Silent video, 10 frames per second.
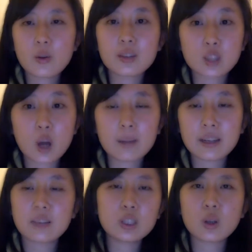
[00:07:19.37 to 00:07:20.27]
this Goblin,
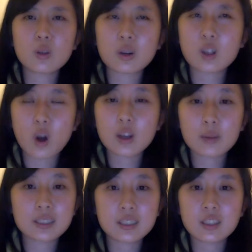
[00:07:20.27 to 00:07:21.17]
which is also a god. I
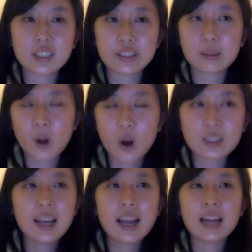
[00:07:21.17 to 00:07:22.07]
would consider him as a god.
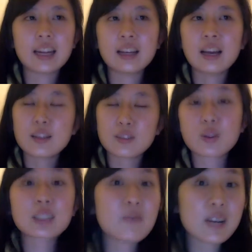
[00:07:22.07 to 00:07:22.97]
And then for
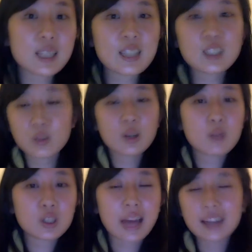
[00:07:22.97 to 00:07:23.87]
some reason, so you're gonna
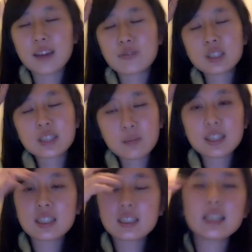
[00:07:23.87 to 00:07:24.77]
watch that. For some
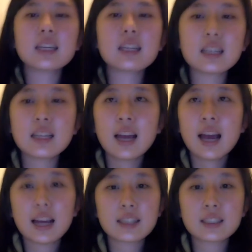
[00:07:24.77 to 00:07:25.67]
reason, he
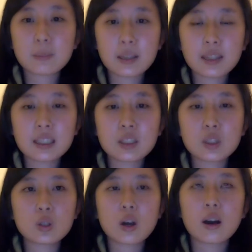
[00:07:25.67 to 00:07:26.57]
has this ability
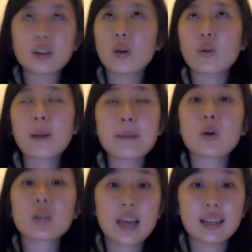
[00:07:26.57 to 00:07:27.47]
to
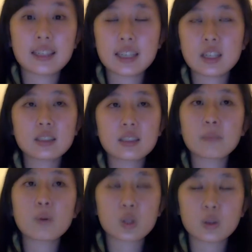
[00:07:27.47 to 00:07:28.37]
immortality. He's
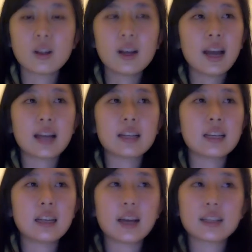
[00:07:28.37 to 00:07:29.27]
immortal, and
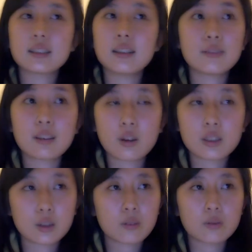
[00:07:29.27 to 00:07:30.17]
he has lived on
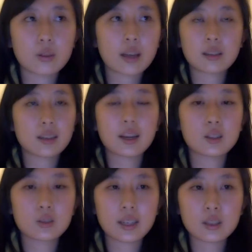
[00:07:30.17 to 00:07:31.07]
this earth for like
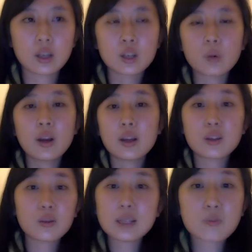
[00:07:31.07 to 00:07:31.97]
900 years. So
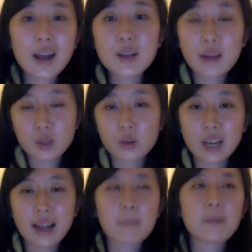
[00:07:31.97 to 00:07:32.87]
the reason why you have to go
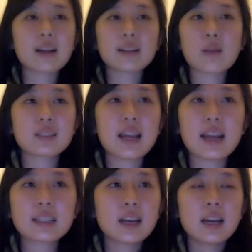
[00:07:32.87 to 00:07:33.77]
check it out. But I would say
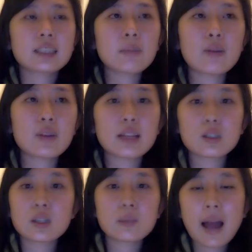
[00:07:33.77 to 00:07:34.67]
it's somehow
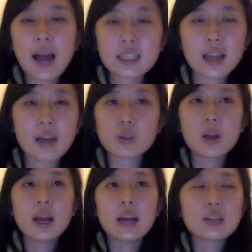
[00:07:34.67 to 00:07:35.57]
related to his past life. So
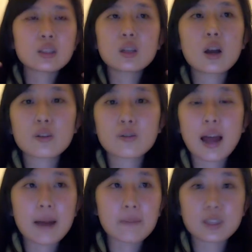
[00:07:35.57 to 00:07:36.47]
there's a lot of
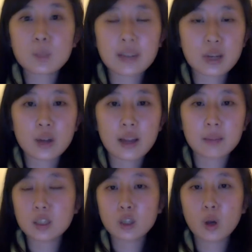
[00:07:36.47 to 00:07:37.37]
supernatural
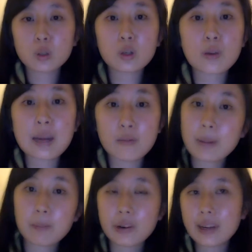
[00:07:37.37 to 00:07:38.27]
elements. There's also the Green
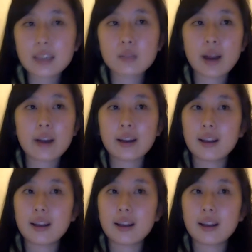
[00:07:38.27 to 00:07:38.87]
Reaper in it, where